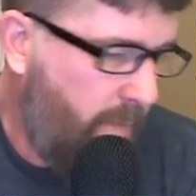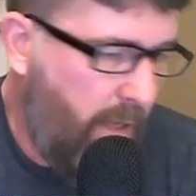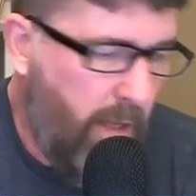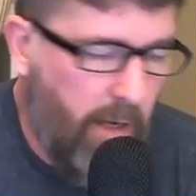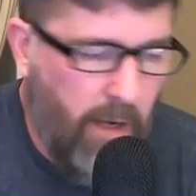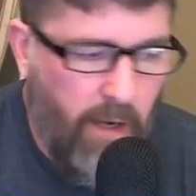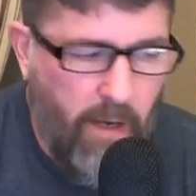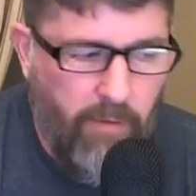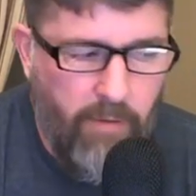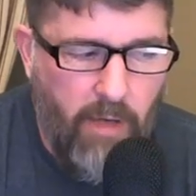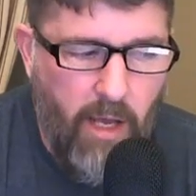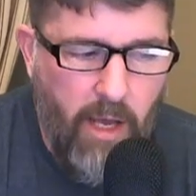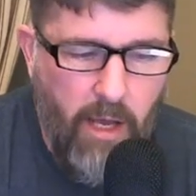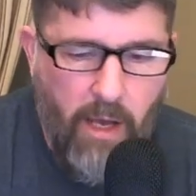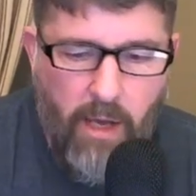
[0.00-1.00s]
And I have
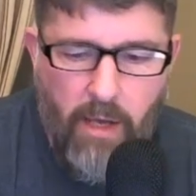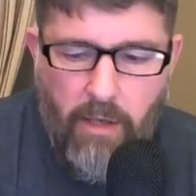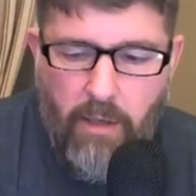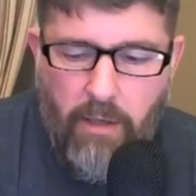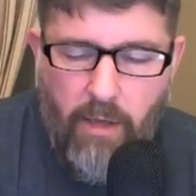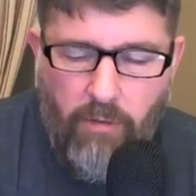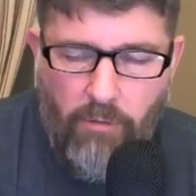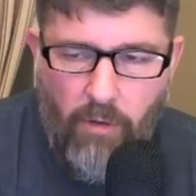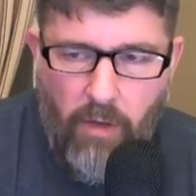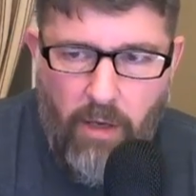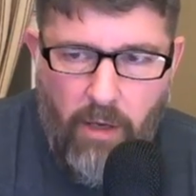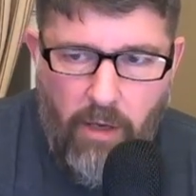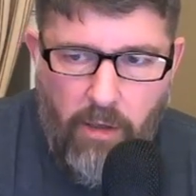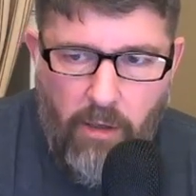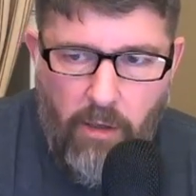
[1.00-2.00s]
an A80, Kessel
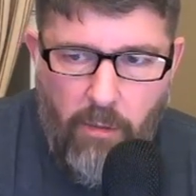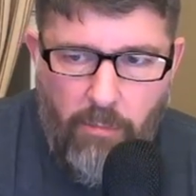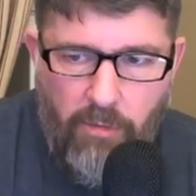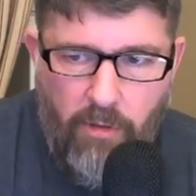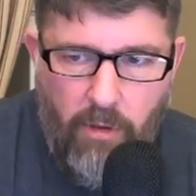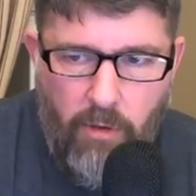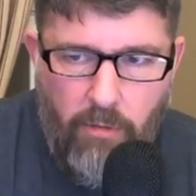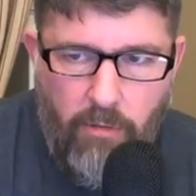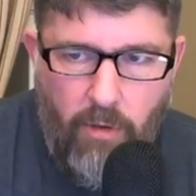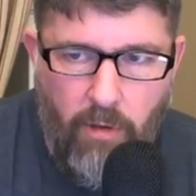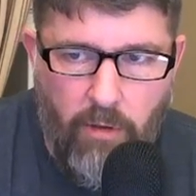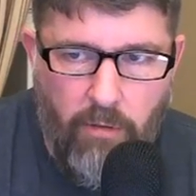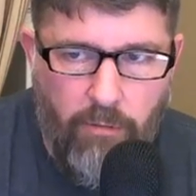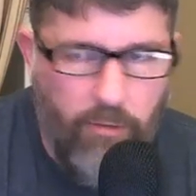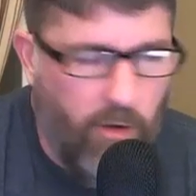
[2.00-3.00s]
A80 upstairs
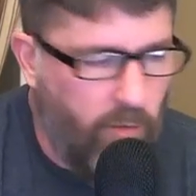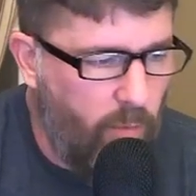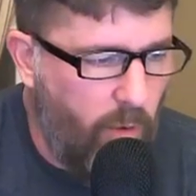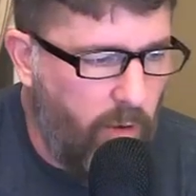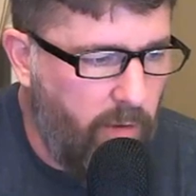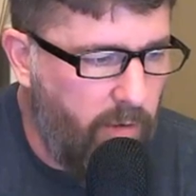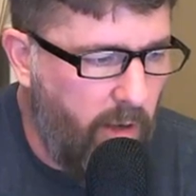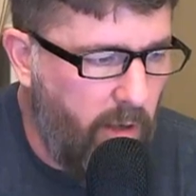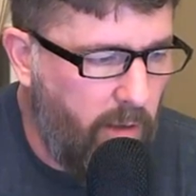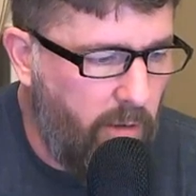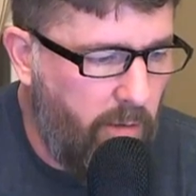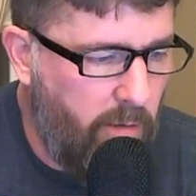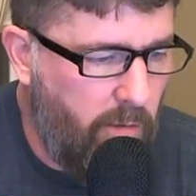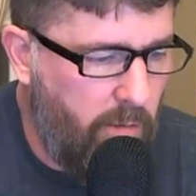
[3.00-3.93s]
on the freshwater tank.